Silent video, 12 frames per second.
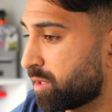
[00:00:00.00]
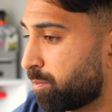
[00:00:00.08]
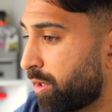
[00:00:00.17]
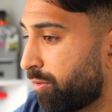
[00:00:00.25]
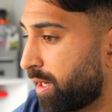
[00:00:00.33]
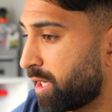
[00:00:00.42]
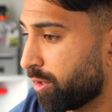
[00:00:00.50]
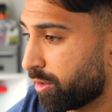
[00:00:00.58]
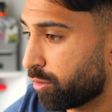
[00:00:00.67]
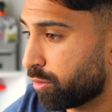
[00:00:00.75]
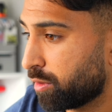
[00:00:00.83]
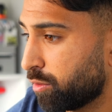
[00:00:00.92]
button right here
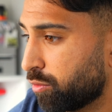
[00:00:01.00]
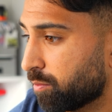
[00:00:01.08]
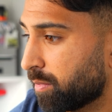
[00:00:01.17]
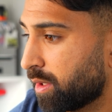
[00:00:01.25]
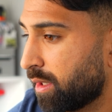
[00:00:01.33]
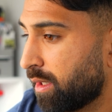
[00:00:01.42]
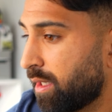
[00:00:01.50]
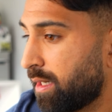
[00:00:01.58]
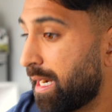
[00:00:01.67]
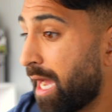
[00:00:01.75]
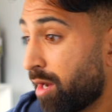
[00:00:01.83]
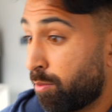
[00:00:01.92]
and go to Loom?
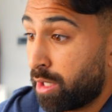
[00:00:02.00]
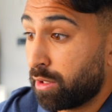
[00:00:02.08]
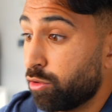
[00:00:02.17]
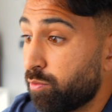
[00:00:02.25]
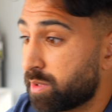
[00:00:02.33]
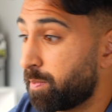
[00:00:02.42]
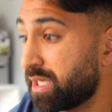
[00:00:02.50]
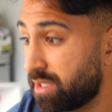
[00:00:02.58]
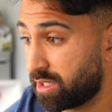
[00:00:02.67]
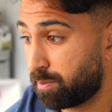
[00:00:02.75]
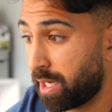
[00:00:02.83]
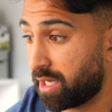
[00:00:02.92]
Now I'm on Loom's
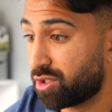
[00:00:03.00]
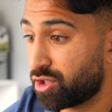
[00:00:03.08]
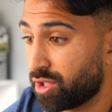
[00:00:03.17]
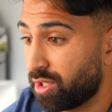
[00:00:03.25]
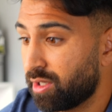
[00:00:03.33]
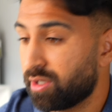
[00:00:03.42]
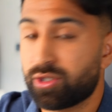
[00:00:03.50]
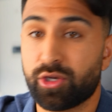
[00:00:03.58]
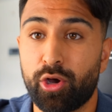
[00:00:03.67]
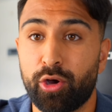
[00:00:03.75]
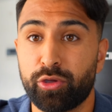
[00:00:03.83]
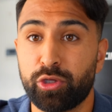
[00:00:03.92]
business page.
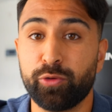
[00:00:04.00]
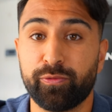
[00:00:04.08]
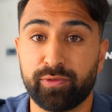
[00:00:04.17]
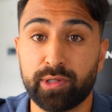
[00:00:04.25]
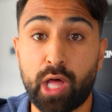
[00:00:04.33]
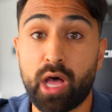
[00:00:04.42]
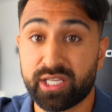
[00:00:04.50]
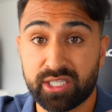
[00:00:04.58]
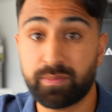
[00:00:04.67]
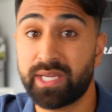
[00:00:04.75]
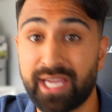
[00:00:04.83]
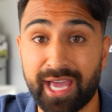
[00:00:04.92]
So you've lost
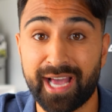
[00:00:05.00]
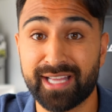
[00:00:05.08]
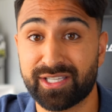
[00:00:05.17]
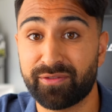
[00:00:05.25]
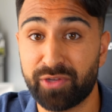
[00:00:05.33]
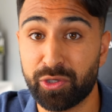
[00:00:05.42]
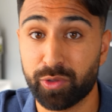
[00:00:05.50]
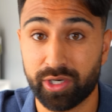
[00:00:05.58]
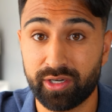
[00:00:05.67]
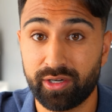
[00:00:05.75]
me as a viewer,